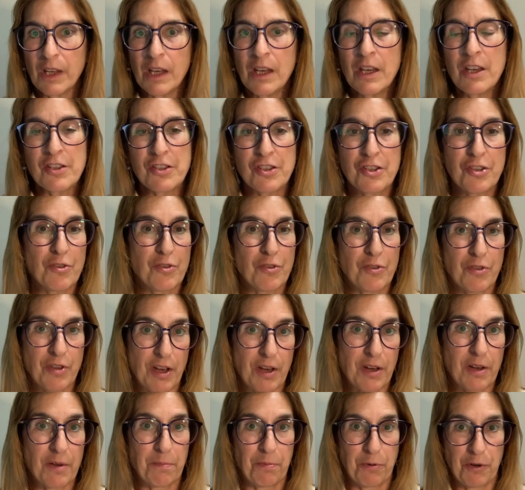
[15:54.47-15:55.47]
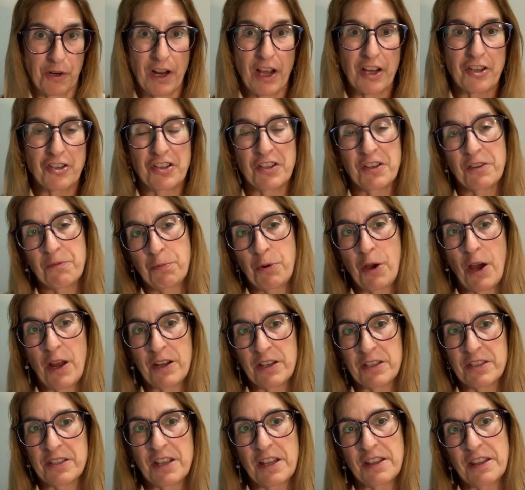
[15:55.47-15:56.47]
is through the production of
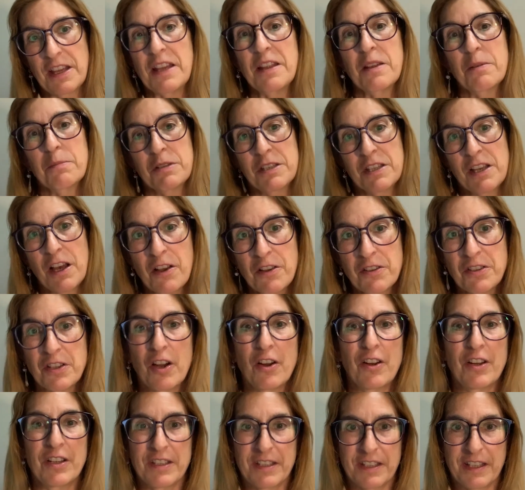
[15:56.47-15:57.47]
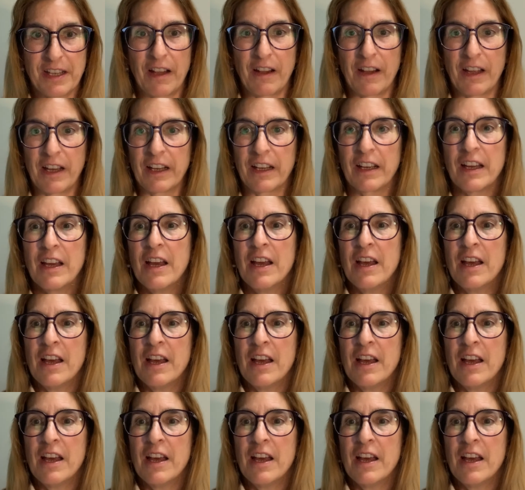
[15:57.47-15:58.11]
products that they themselves aren't selling.